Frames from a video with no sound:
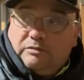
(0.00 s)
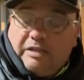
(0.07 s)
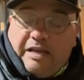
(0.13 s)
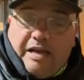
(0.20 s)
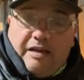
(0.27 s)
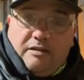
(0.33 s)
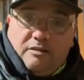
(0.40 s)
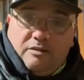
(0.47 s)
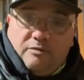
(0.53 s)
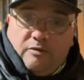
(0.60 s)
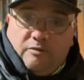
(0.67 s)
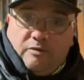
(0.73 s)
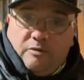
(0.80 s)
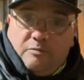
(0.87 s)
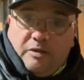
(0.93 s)
cattle, and we
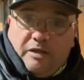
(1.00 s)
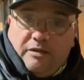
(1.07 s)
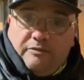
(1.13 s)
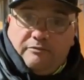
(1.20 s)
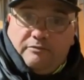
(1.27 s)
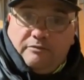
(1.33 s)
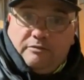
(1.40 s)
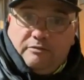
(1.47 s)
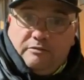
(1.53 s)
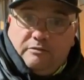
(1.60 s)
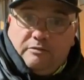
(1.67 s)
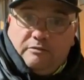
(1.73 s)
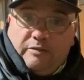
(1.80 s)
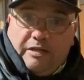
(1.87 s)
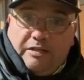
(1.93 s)
roped out of
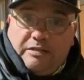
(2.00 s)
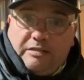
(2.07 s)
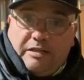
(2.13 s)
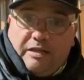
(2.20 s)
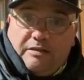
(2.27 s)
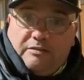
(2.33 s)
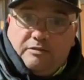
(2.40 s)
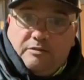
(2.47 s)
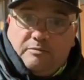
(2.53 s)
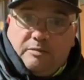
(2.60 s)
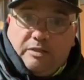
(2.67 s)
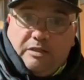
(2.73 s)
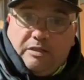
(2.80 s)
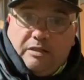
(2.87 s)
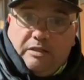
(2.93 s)
the reining saddles,
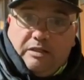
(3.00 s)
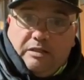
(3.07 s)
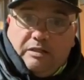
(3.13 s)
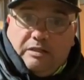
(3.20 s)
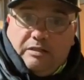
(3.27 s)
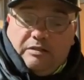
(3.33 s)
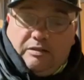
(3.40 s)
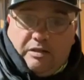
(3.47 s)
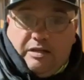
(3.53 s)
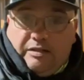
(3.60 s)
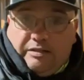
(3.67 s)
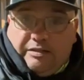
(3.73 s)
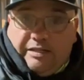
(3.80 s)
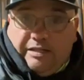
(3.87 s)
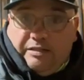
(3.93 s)
but they're not
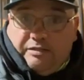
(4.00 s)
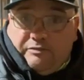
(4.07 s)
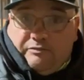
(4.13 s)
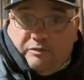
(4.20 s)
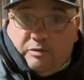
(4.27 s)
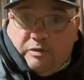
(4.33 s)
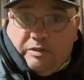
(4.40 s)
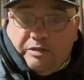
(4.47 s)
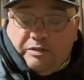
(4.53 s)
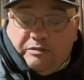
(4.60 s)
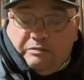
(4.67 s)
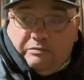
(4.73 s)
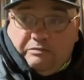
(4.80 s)
intended for it.